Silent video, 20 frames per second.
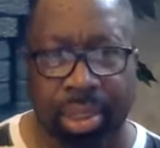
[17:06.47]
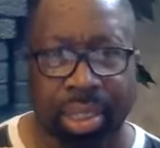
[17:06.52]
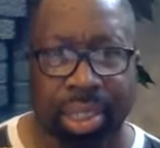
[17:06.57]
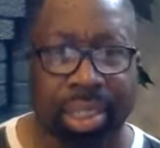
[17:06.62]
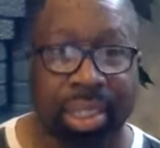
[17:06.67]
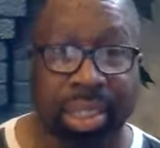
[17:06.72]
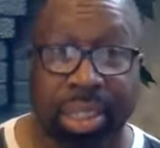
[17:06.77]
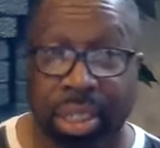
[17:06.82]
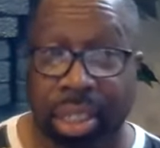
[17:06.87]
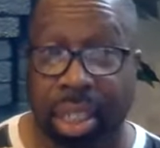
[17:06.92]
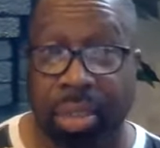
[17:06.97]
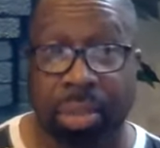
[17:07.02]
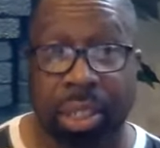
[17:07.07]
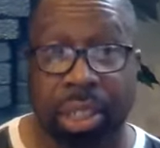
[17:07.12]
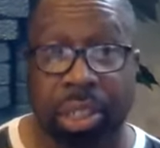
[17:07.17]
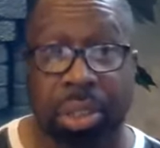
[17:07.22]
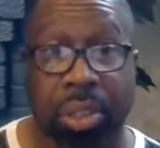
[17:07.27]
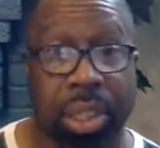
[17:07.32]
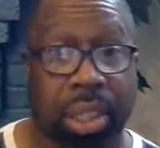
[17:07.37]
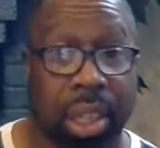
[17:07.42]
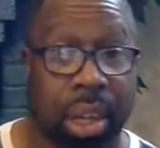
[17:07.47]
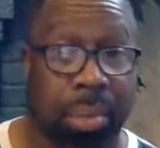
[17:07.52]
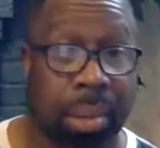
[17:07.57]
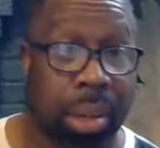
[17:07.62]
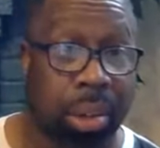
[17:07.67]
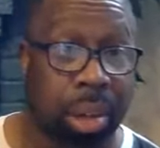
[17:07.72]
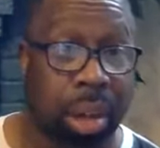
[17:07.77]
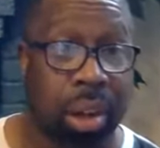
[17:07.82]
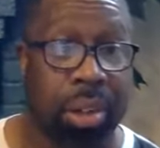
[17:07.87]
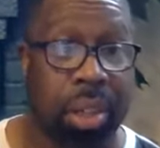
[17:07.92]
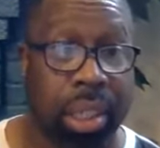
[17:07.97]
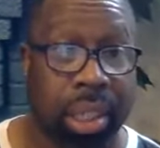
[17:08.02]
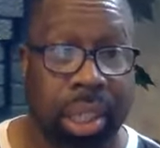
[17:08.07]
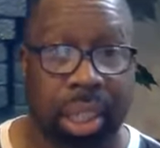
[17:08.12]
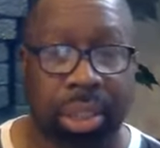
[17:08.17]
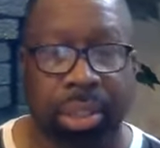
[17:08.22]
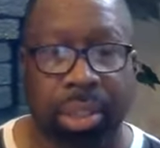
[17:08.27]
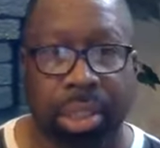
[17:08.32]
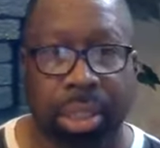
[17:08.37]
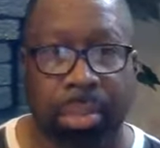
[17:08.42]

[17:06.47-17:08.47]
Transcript: There's a TV show that's coming on called Contenders.